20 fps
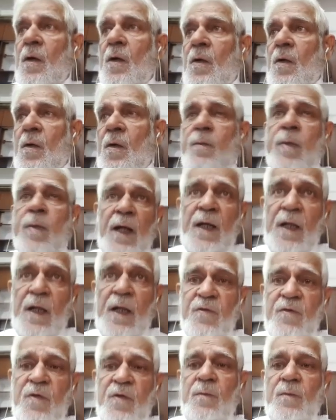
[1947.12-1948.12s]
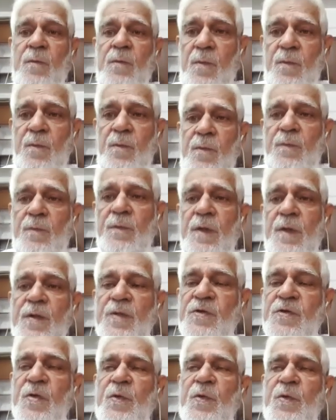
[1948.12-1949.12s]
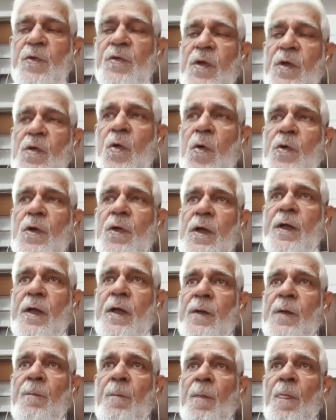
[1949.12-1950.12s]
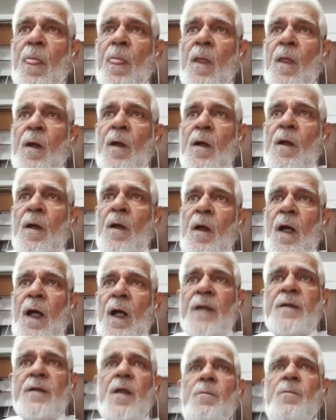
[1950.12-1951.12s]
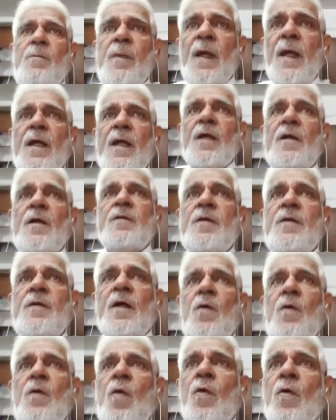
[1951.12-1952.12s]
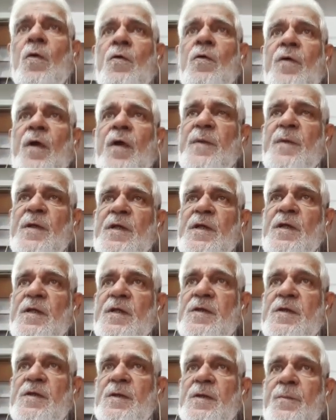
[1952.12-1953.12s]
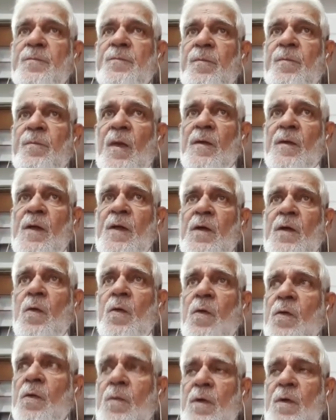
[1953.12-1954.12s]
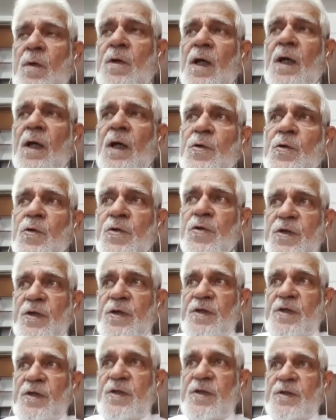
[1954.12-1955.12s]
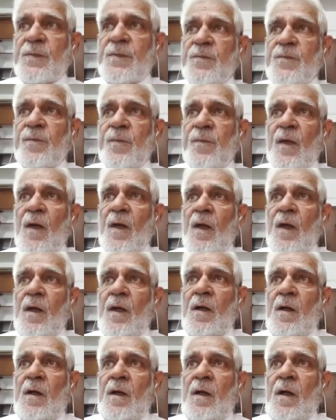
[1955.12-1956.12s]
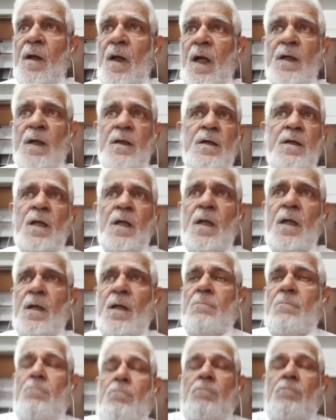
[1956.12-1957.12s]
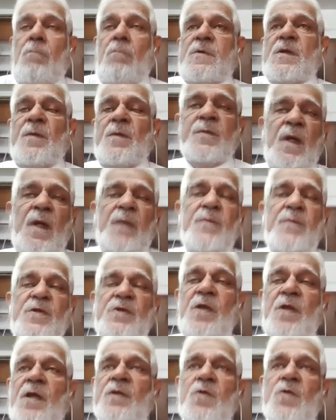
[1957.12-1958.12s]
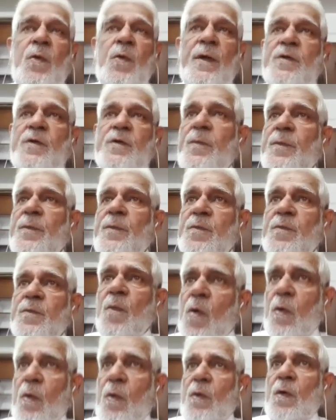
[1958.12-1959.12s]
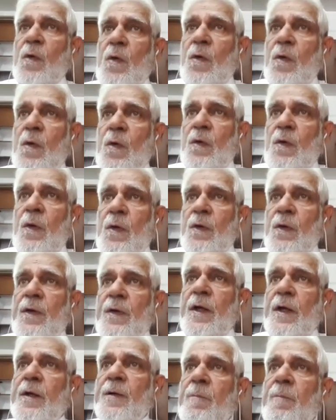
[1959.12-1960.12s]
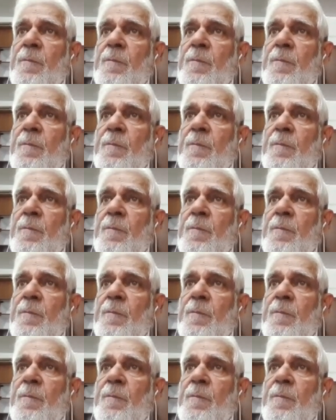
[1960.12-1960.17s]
or buy it from the distributor locally, and they make their own remedies, their own dilutions, and they sometimes charge quite a bit more, correct?